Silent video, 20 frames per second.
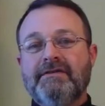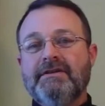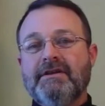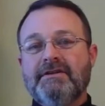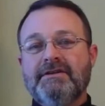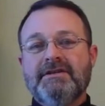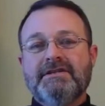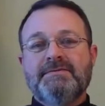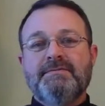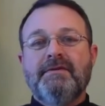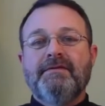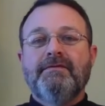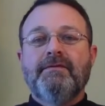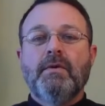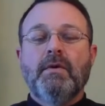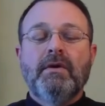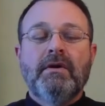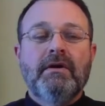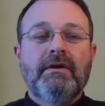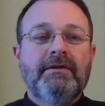done this
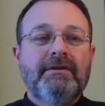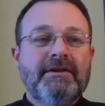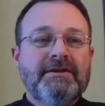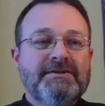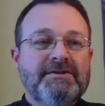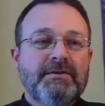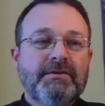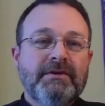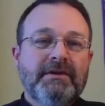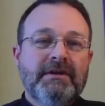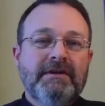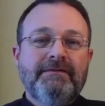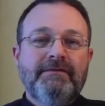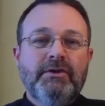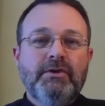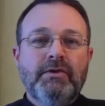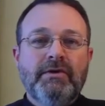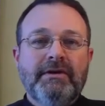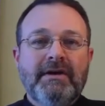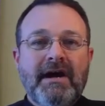before, this will give
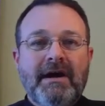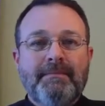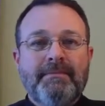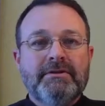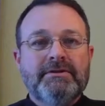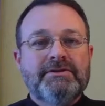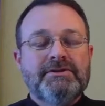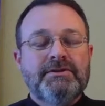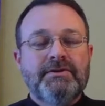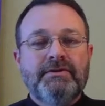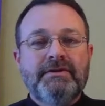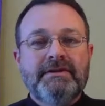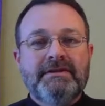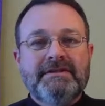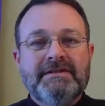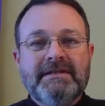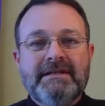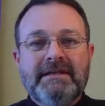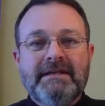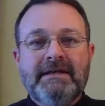you an
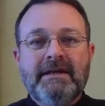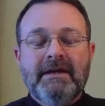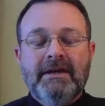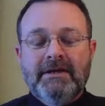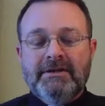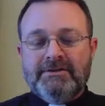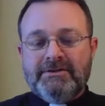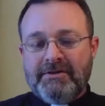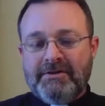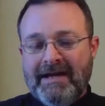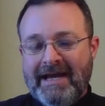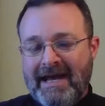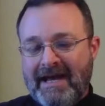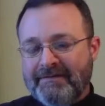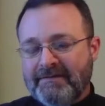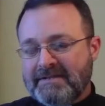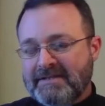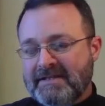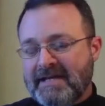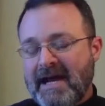opportunity to
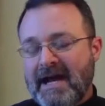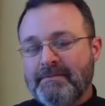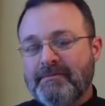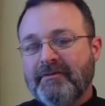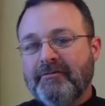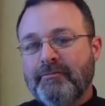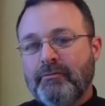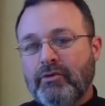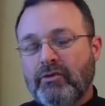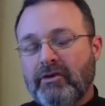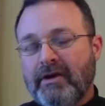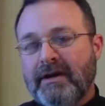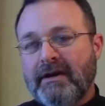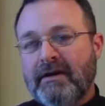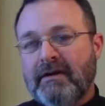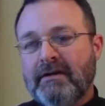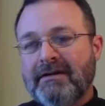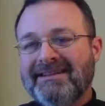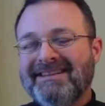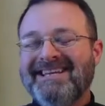have a time of
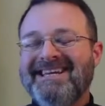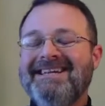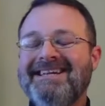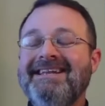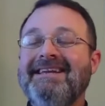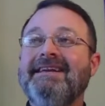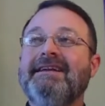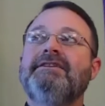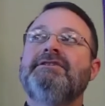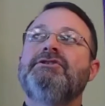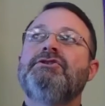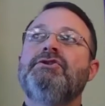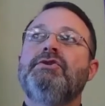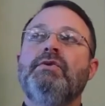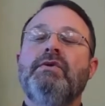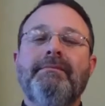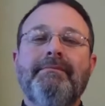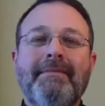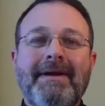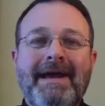prayer leading
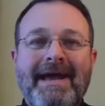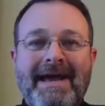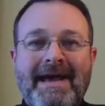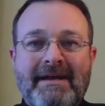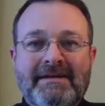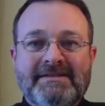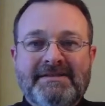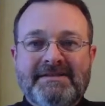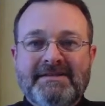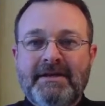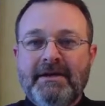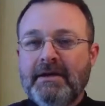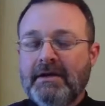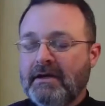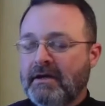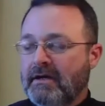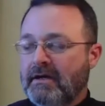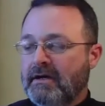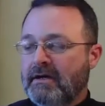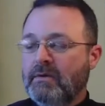into a Mass,
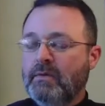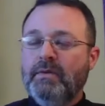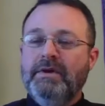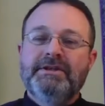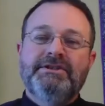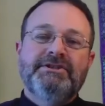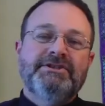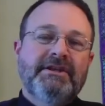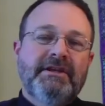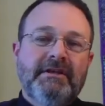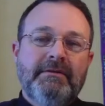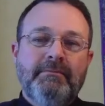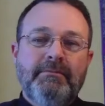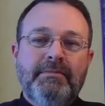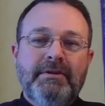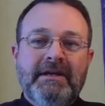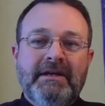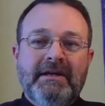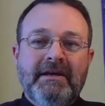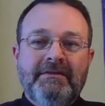which can
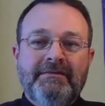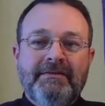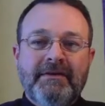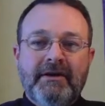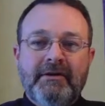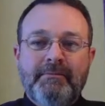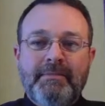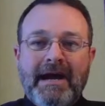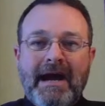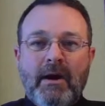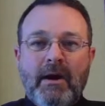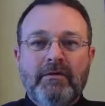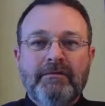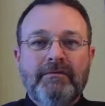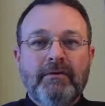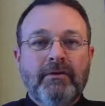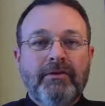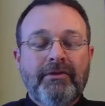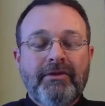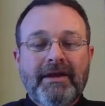be a very
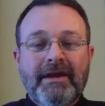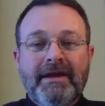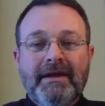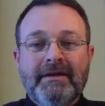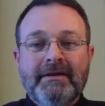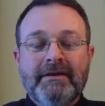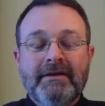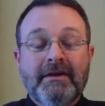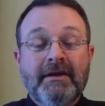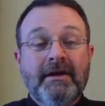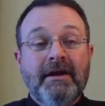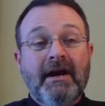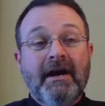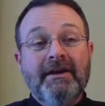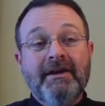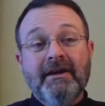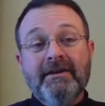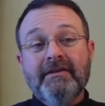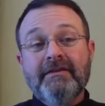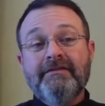powerful thing.
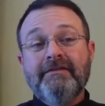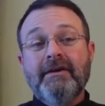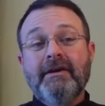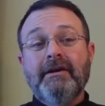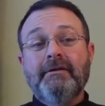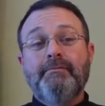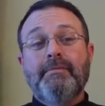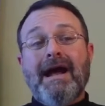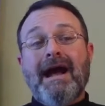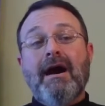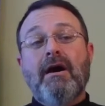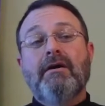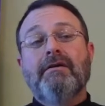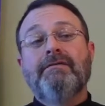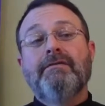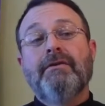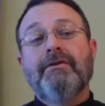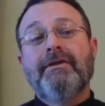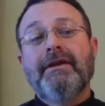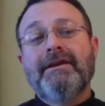Another very
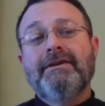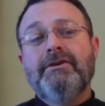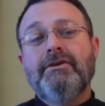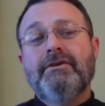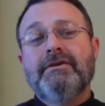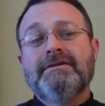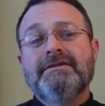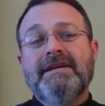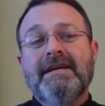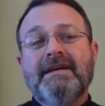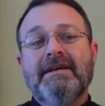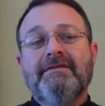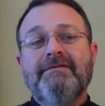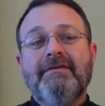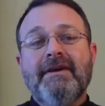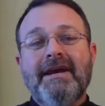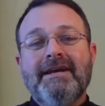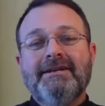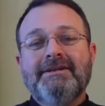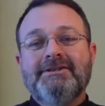powerful thing you can take
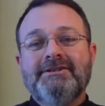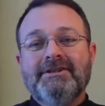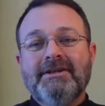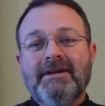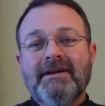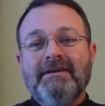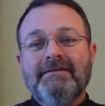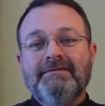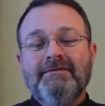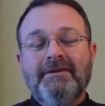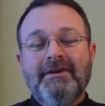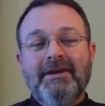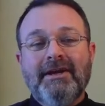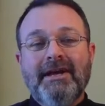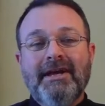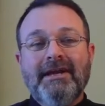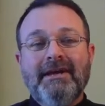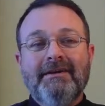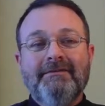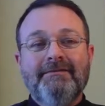advantage of,
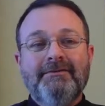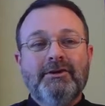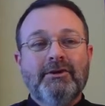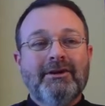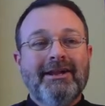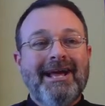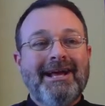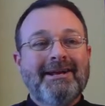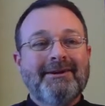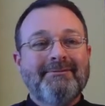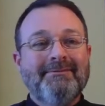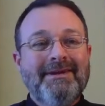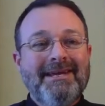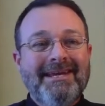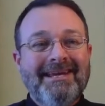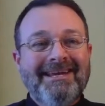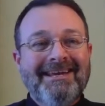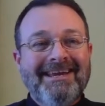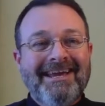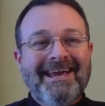if you're like
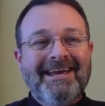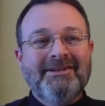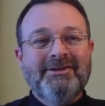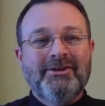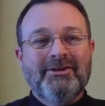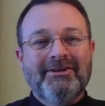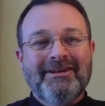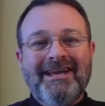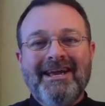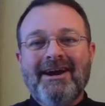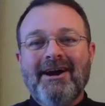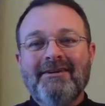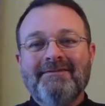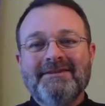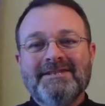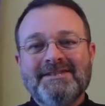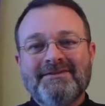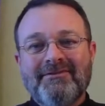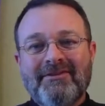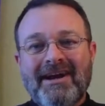me and your day off
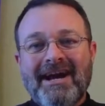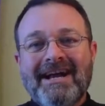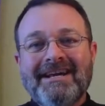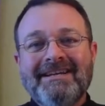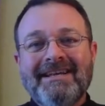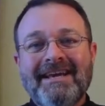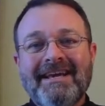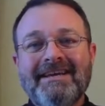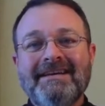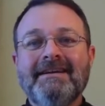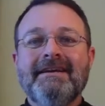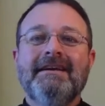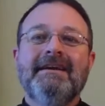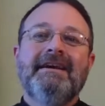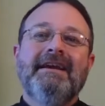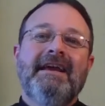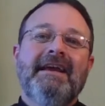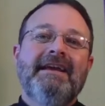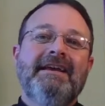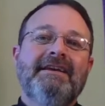is Friday,
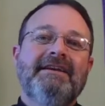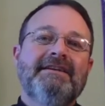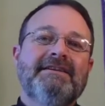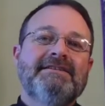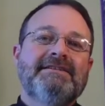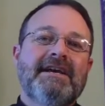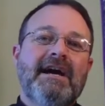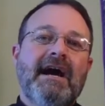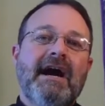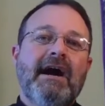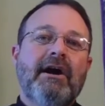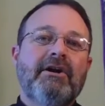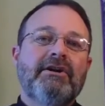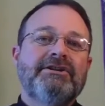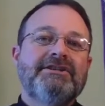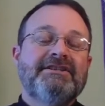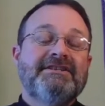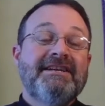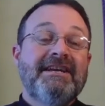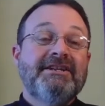is our
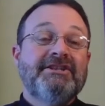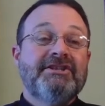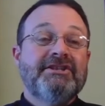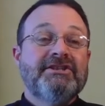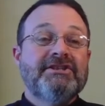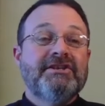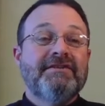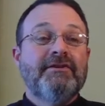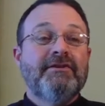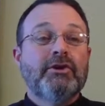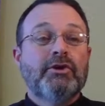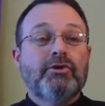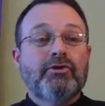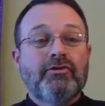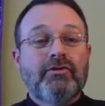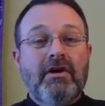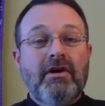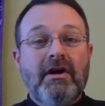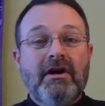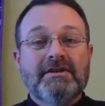Stations of the
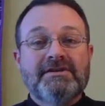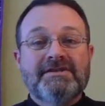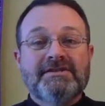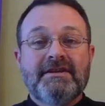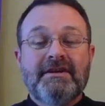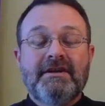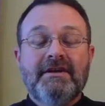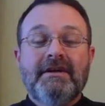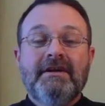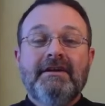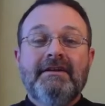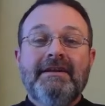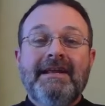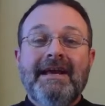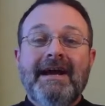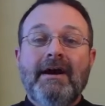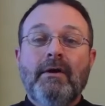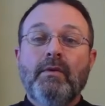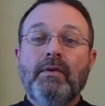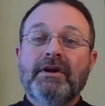Cross.
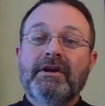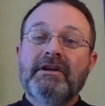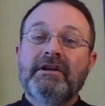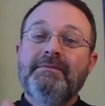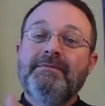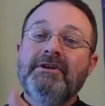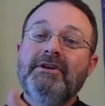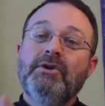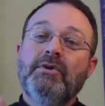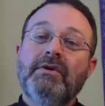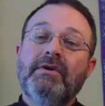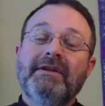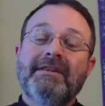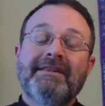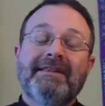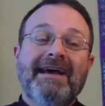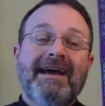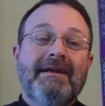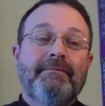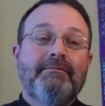Now, we're going to be doing
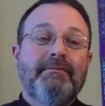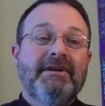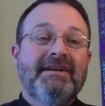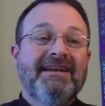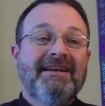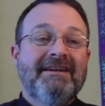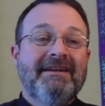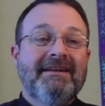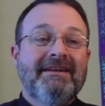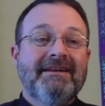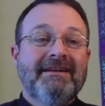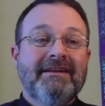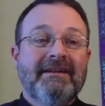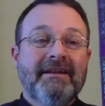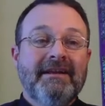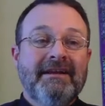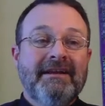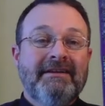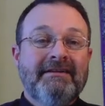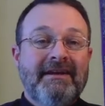that beginning in
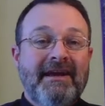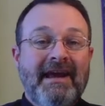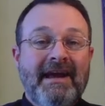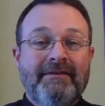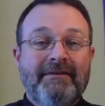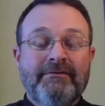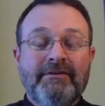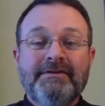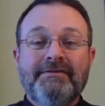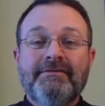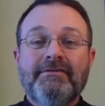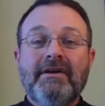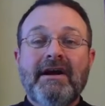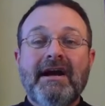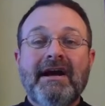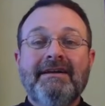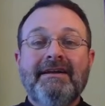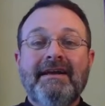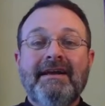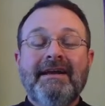Lent every
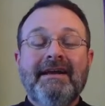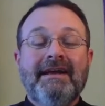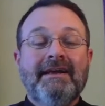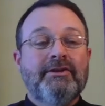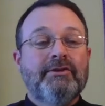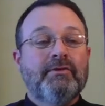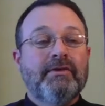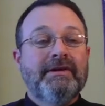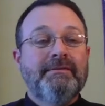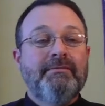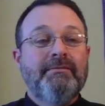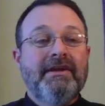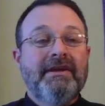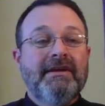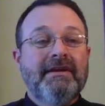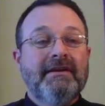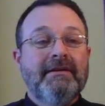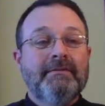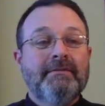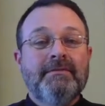Friday at 3
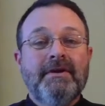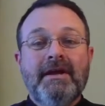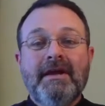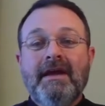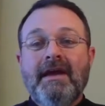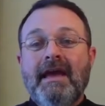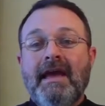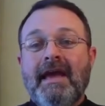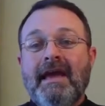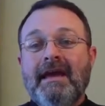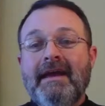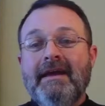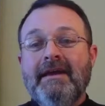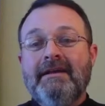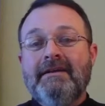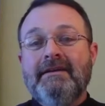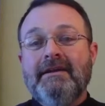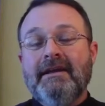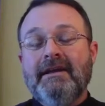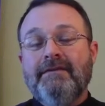p.m.
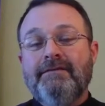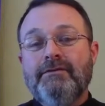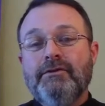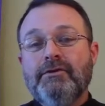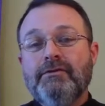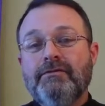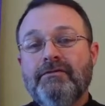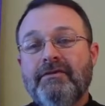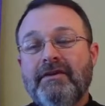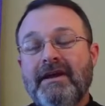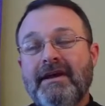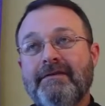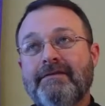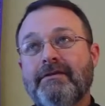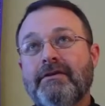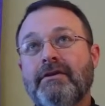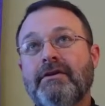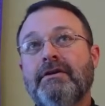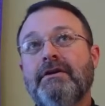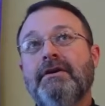And if you've
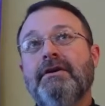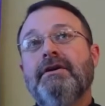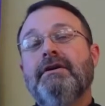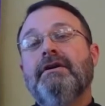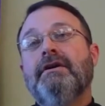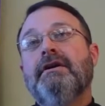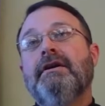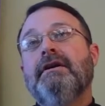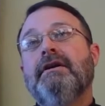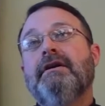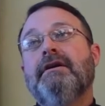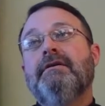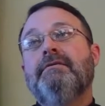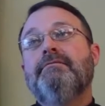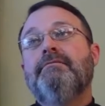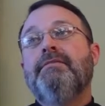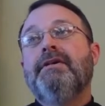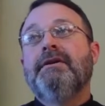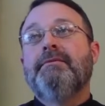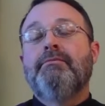never
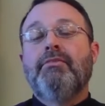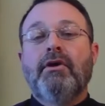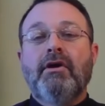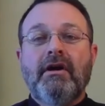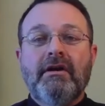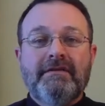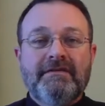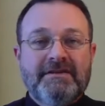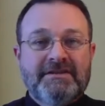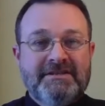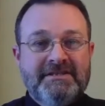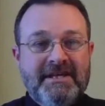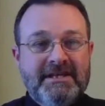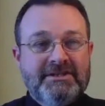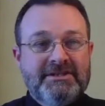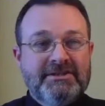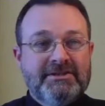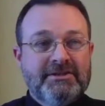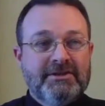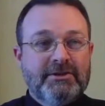been part of the
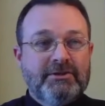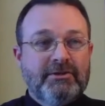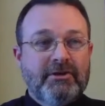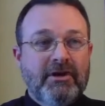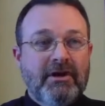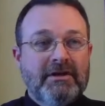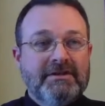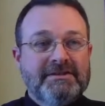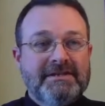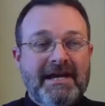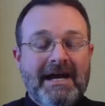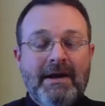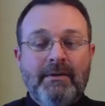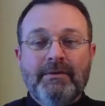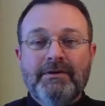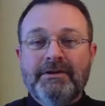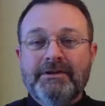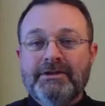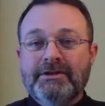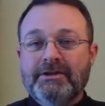Stations of the Cross, I
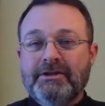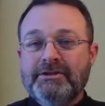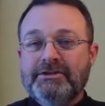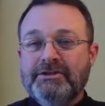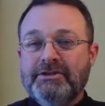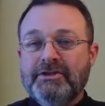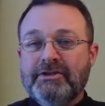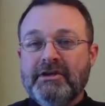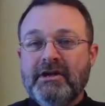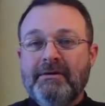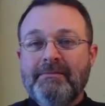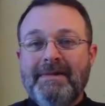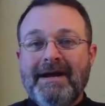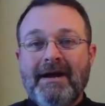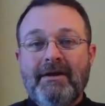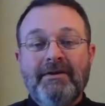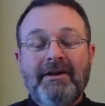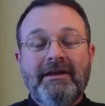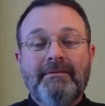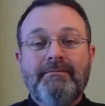want to encourage you to come
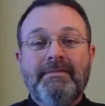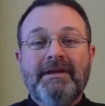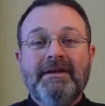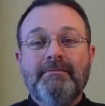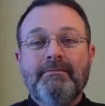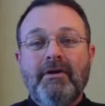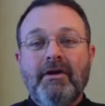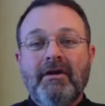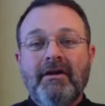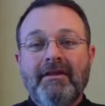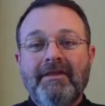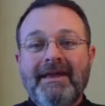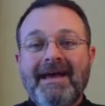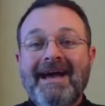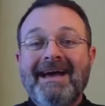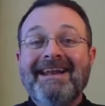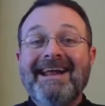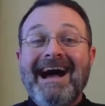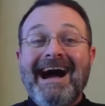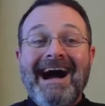out and be a part of
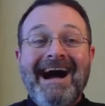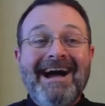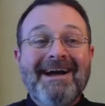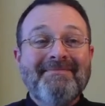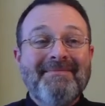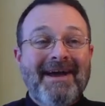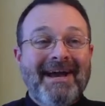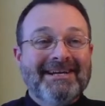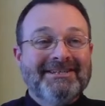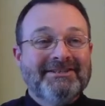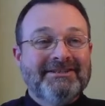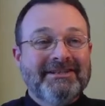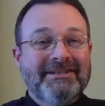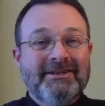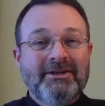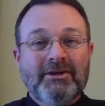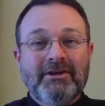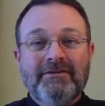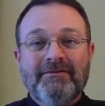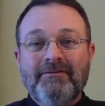that. I'm actually
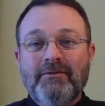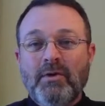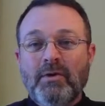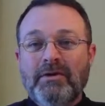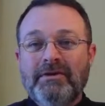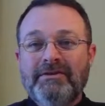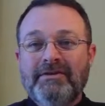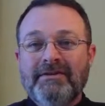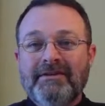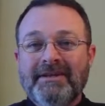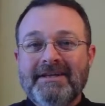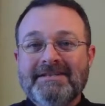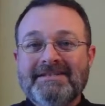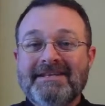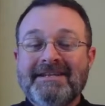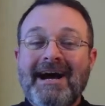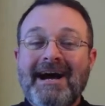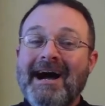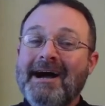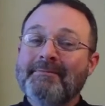looking forward to this,
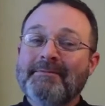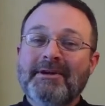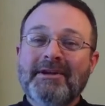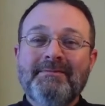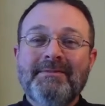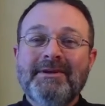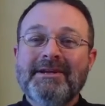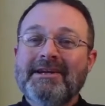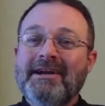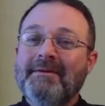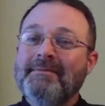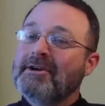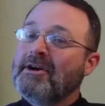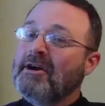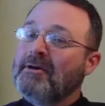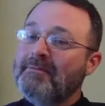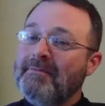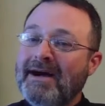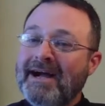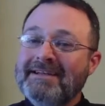and I'm going to be coming
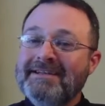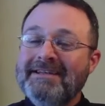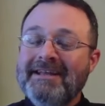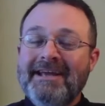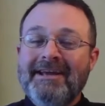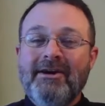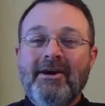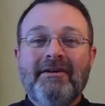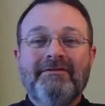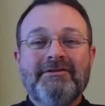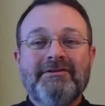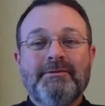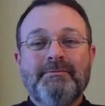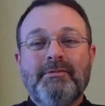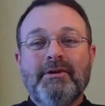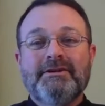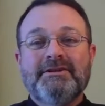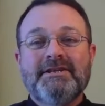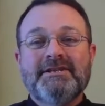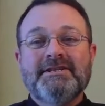on my day off to
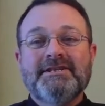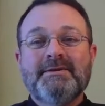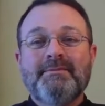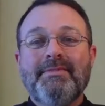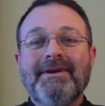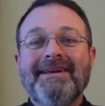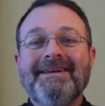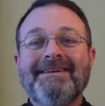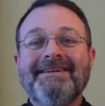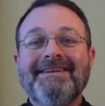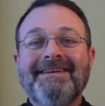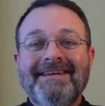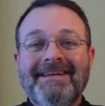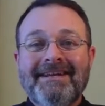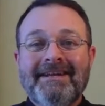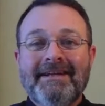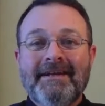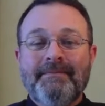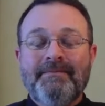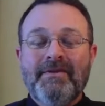participate
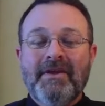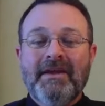in it.